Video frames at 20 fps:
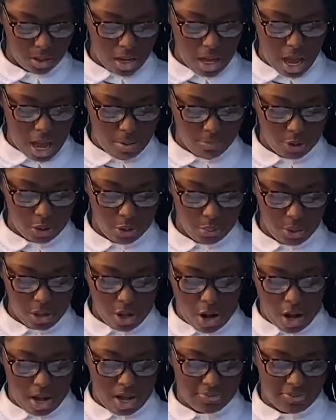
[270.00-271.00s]
I'm sure we
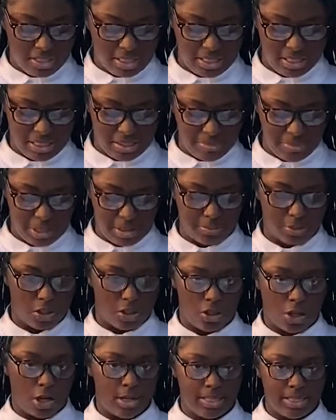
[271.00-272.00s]
all have seen the memes
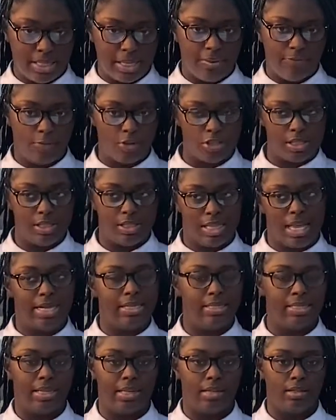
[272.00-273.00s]
dark skin versus light
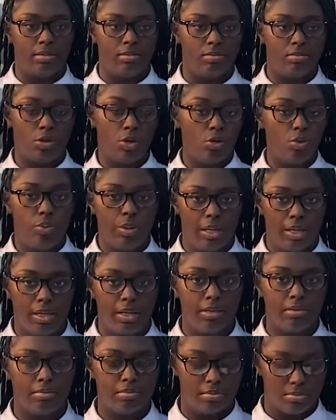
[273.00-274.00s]
skin, who winning?
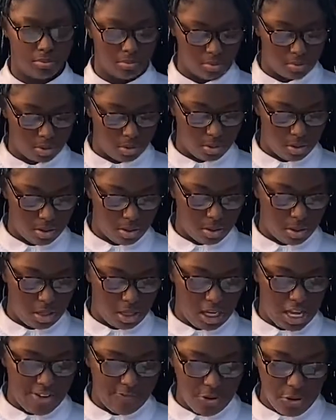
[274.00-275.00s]

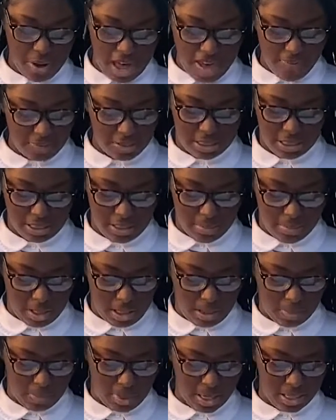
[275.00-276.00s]
If you haven't seen the
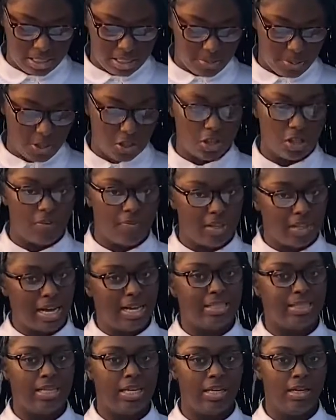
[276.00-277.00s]
meme, it is a picture of a light
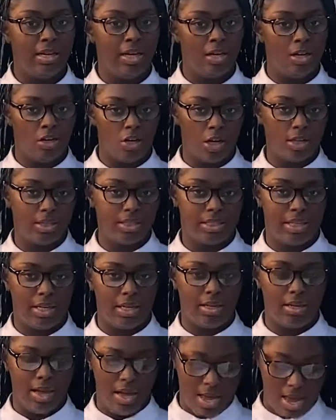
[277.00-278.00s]
skin and a dark skin,
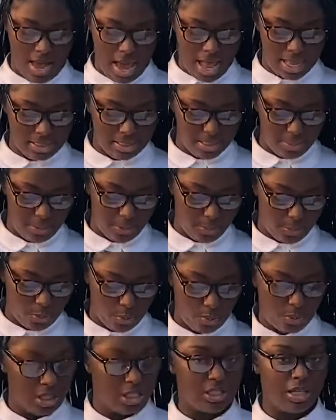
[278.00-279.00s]
asking people
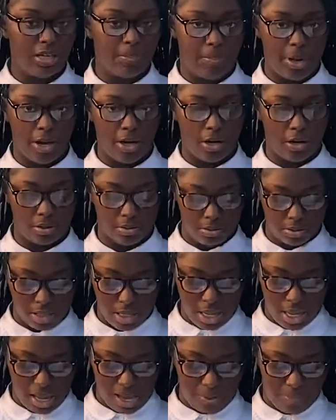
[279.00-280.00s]
which look better.
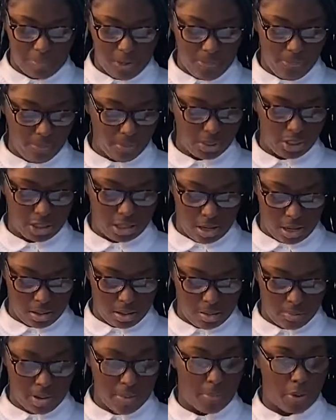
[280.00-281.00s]
And people would share
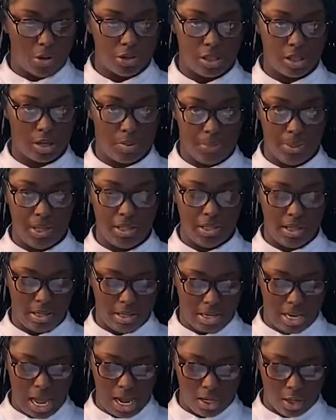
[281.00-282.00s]
them and post their opinion,
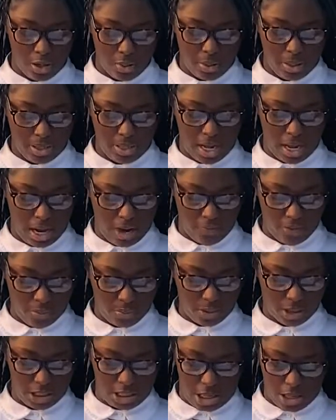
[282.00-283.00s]
not knowing that
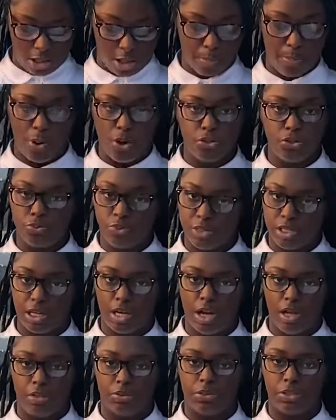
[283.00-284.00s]
everyone sharing the post was a
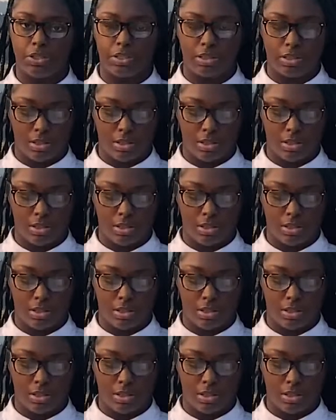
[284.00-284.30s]
colorist.